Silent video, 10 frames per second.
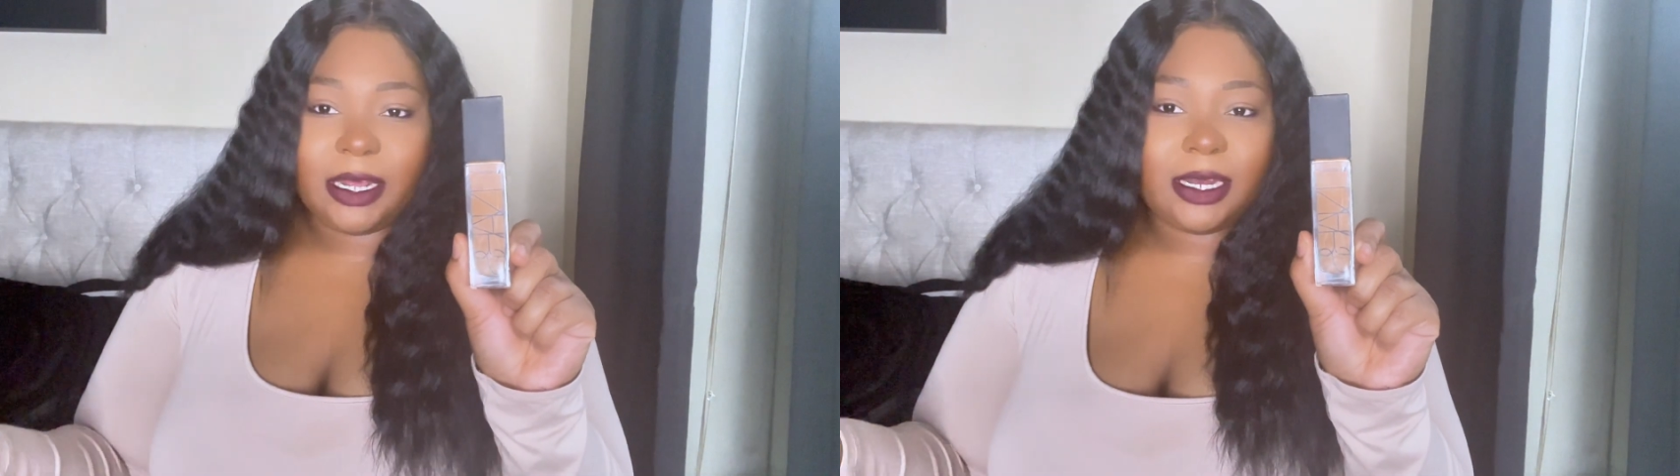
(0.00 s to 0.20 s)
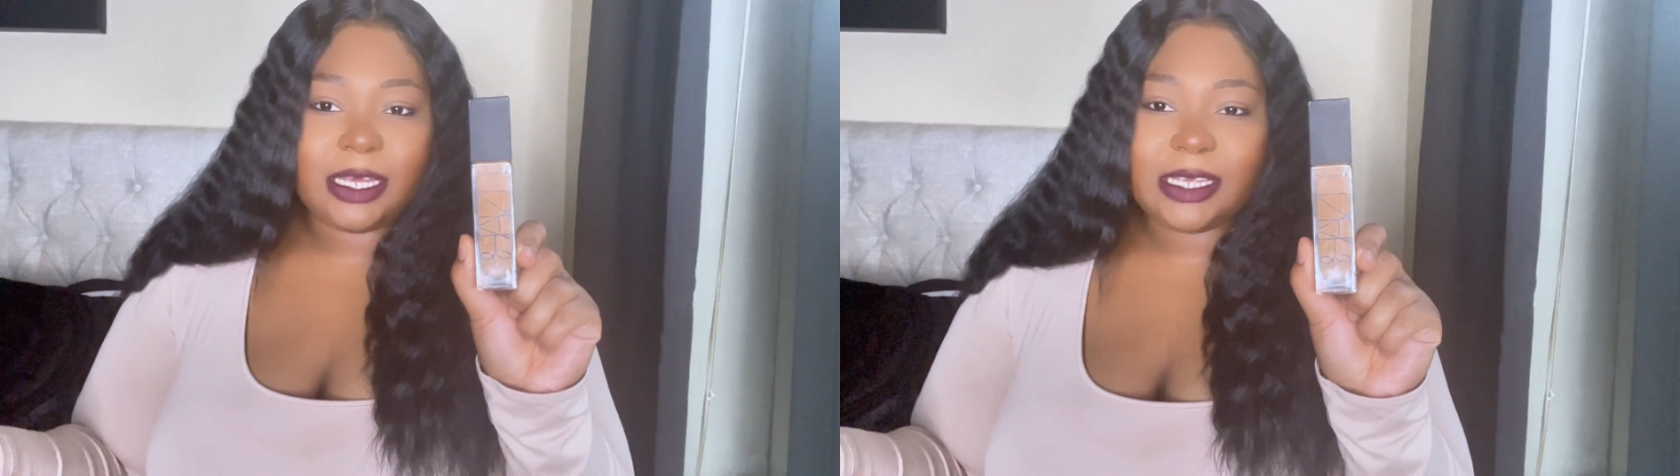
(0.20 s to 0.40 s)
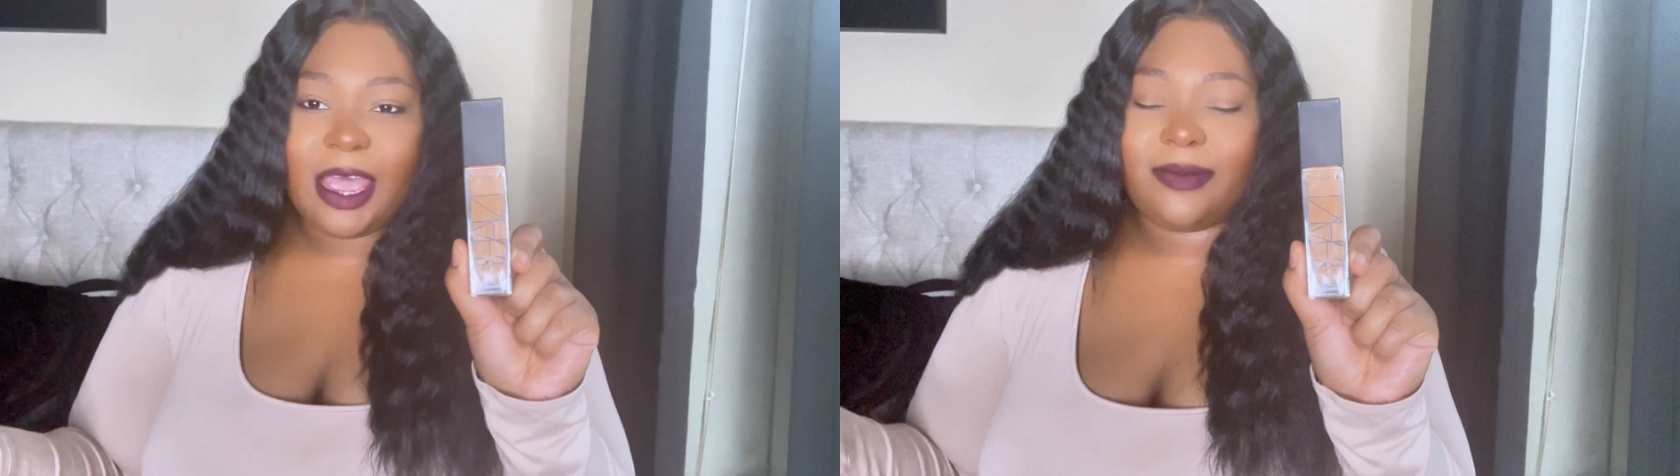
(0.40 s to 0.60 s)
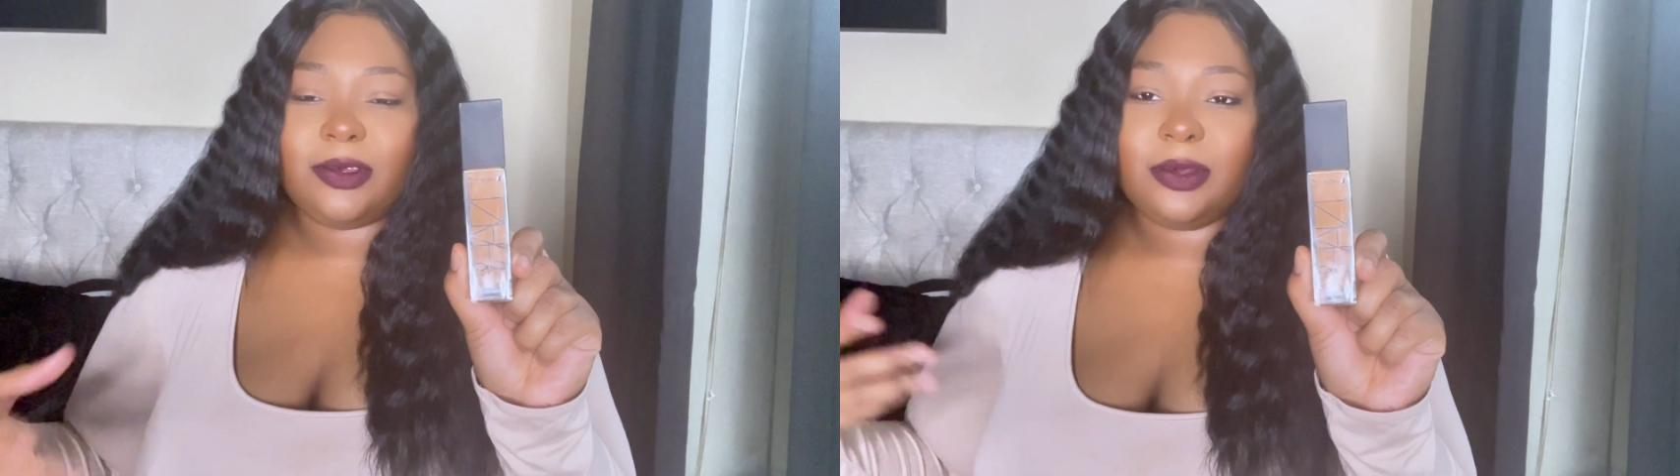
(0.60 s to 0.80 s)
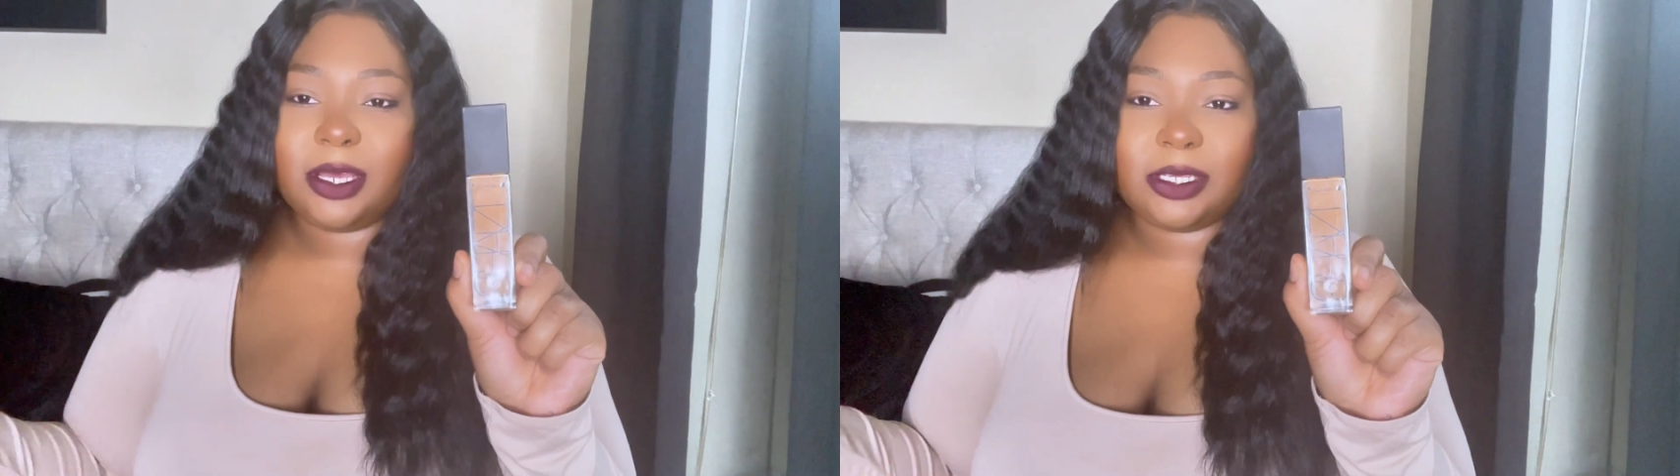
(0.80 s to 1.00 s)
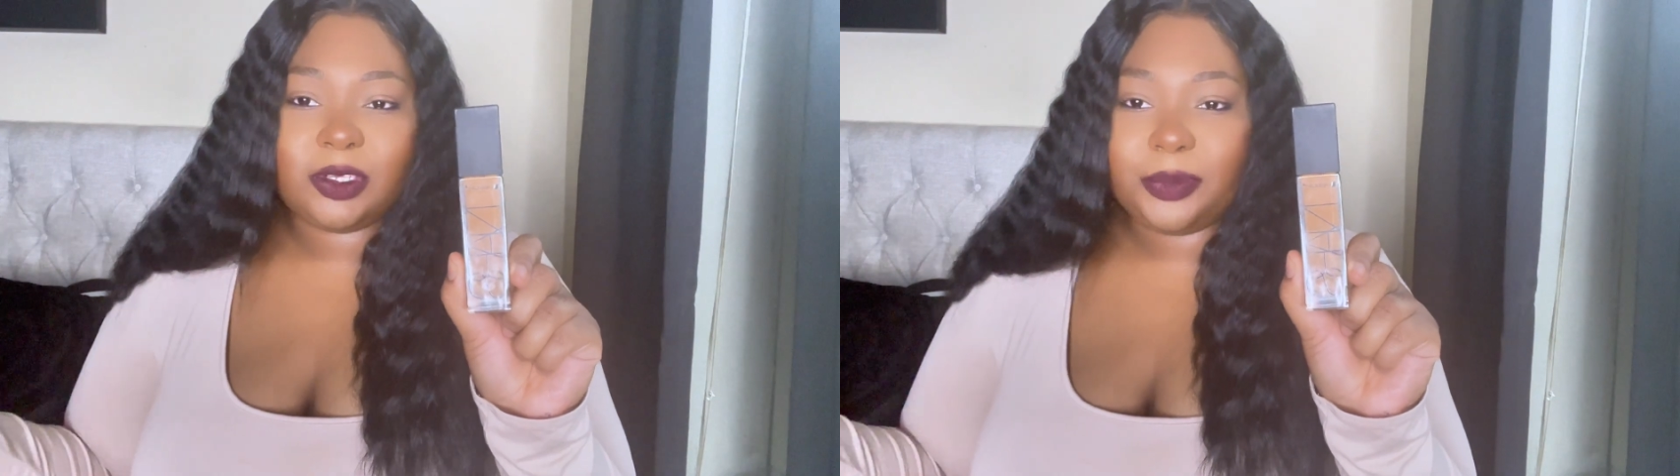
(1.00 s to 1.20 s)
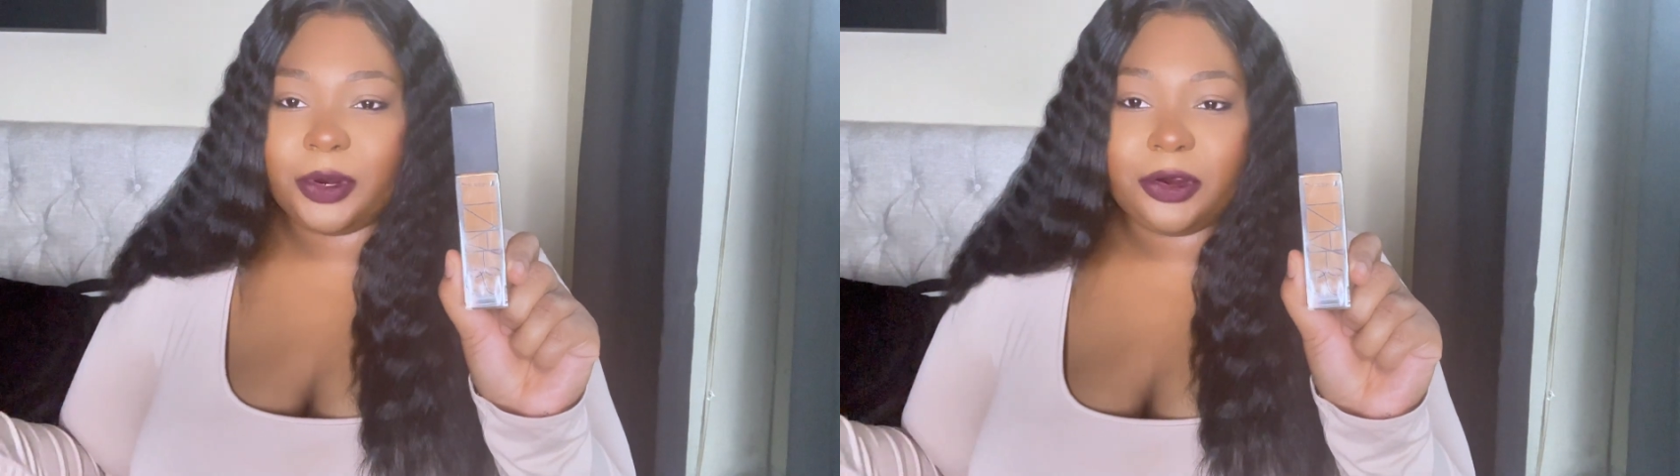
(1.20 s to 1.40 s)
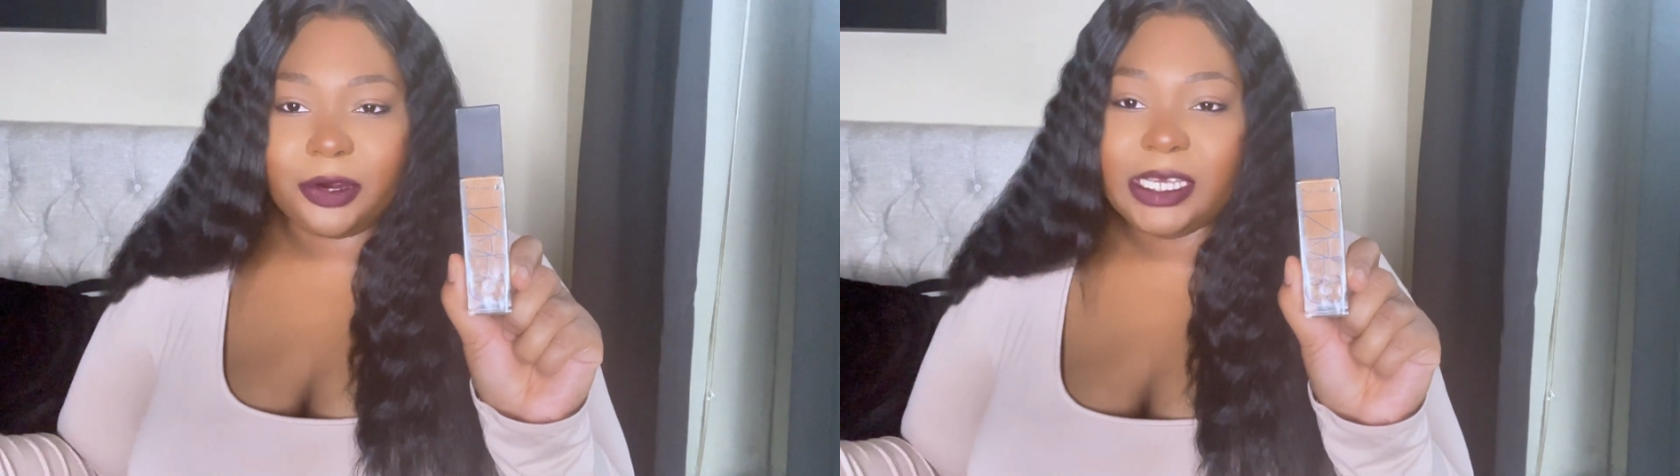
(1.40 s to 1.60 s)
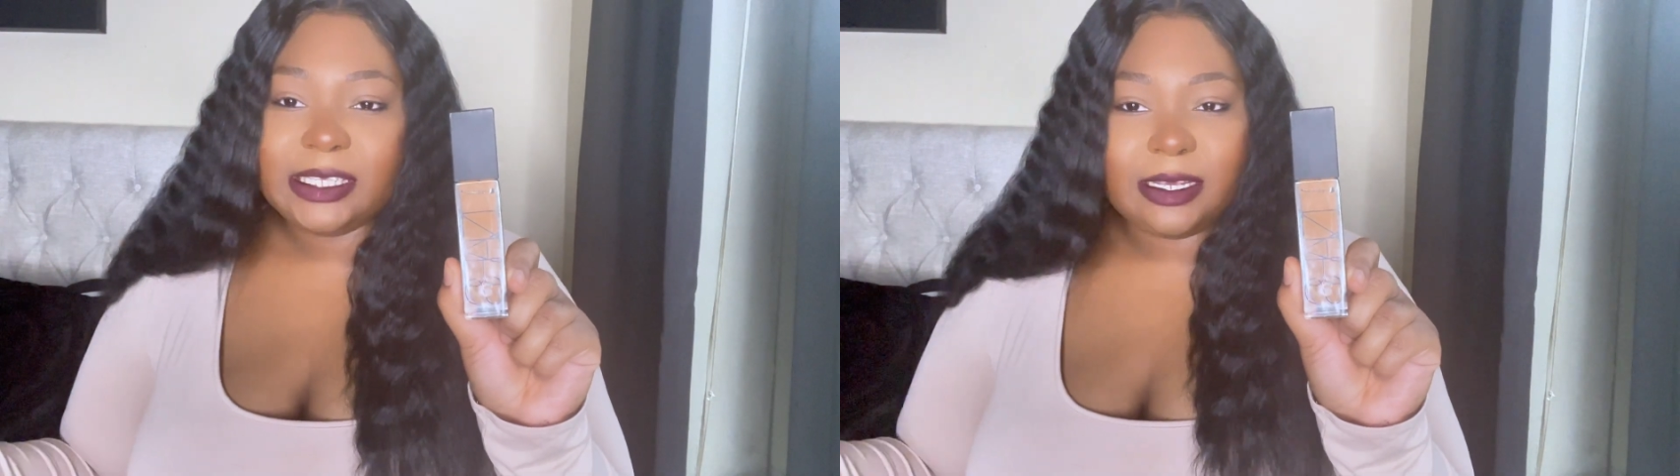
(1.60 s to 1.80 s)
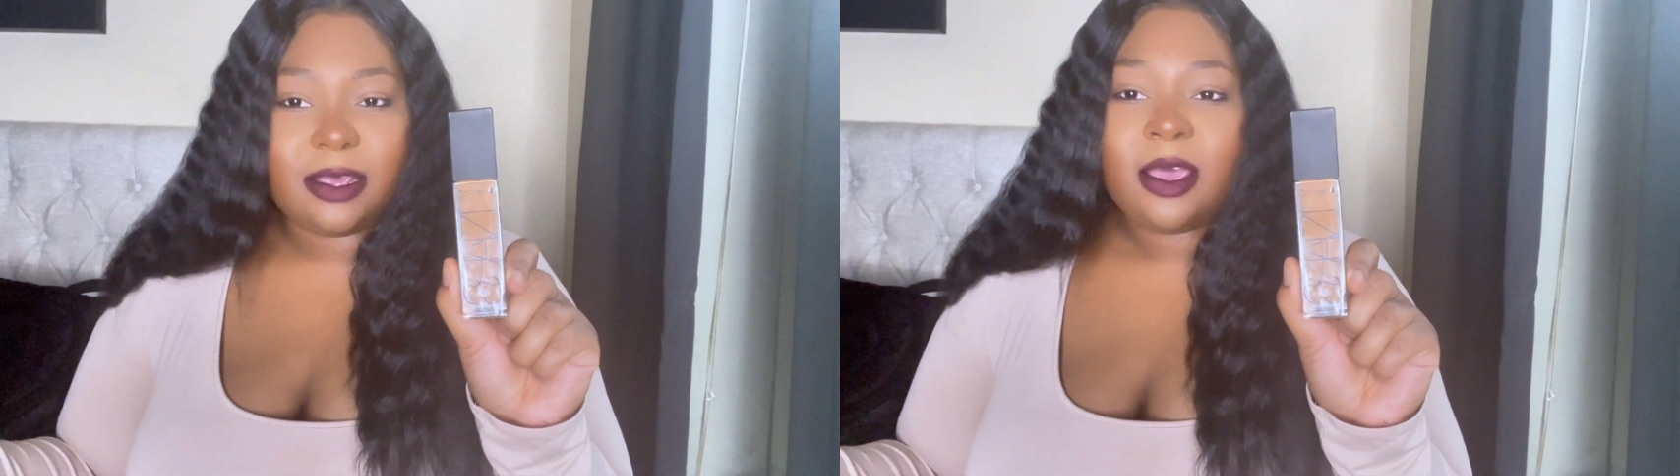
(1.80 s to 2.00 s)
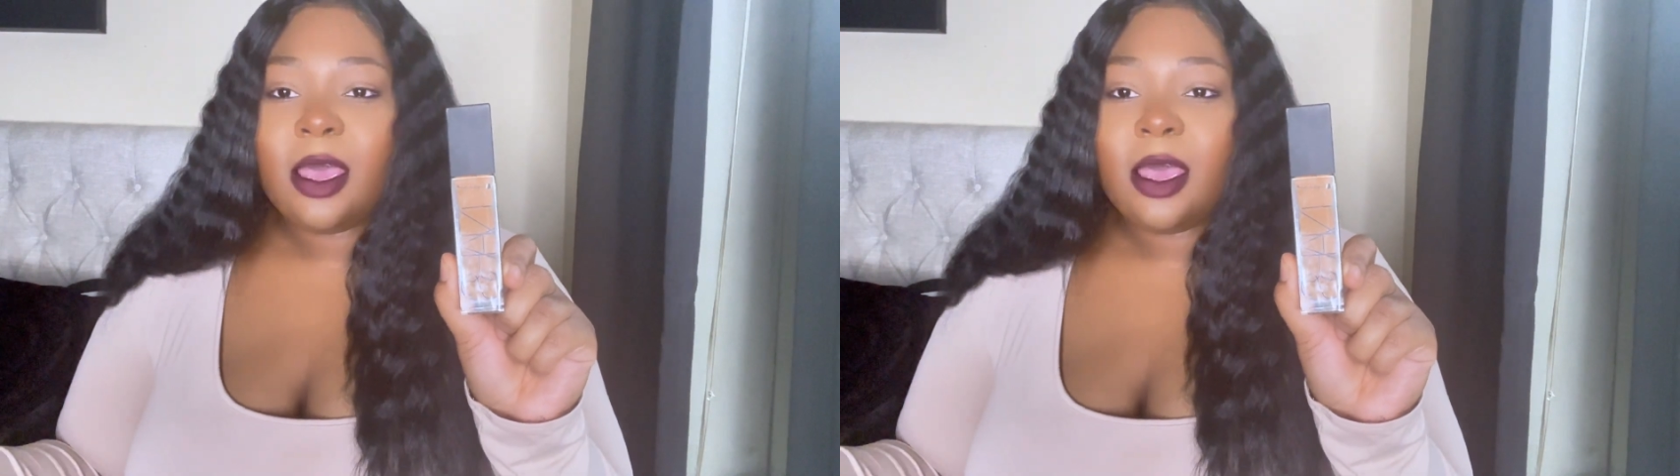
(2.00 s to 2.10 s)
It doesn't have you looking super greasy.